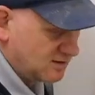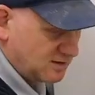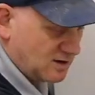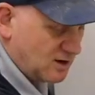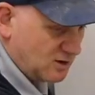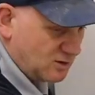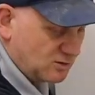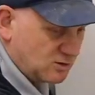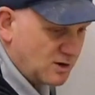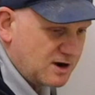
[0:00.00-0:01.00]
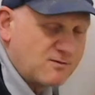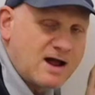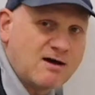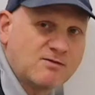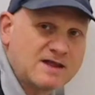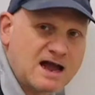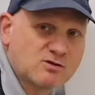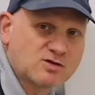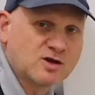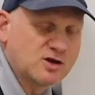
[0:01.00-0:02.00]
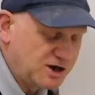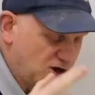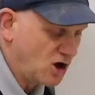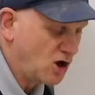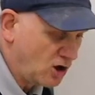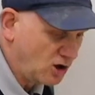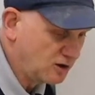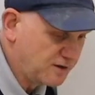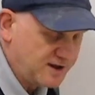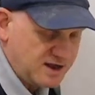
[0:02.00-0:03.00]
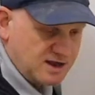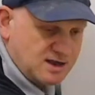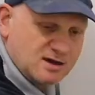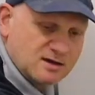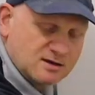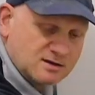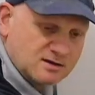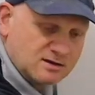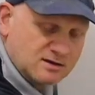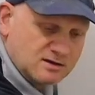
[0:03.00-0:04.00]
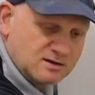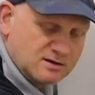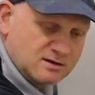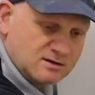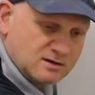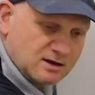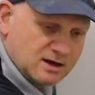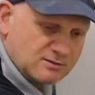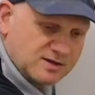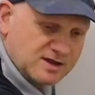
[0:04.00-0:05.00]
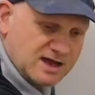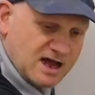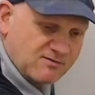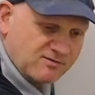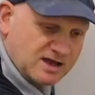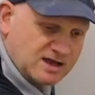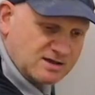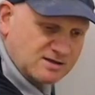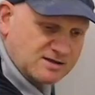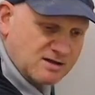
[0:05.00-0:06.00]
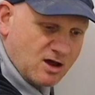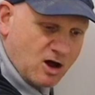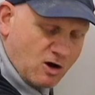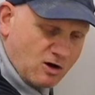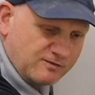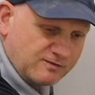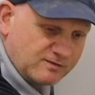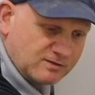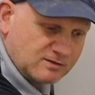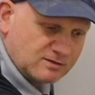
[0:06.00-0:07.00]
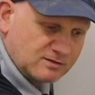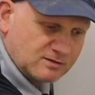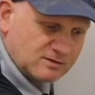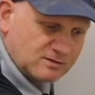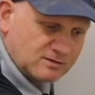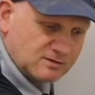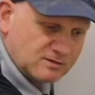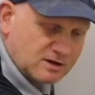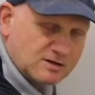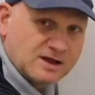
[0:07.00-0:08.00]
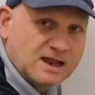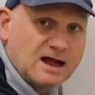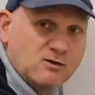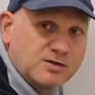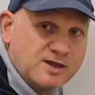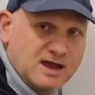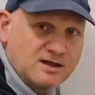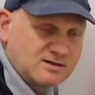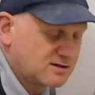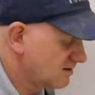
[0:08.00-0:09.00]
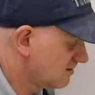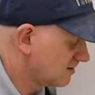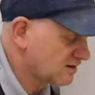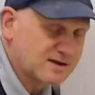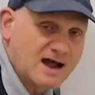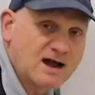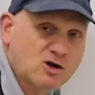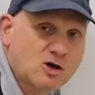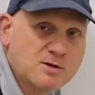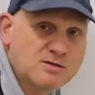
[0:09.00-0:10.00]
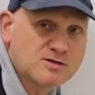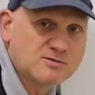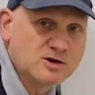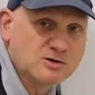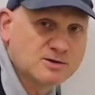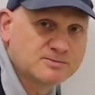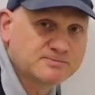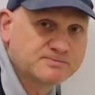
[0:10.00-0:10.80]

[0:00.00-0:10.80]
So going around now, turning all the TRVs off has allowed this to start coming through.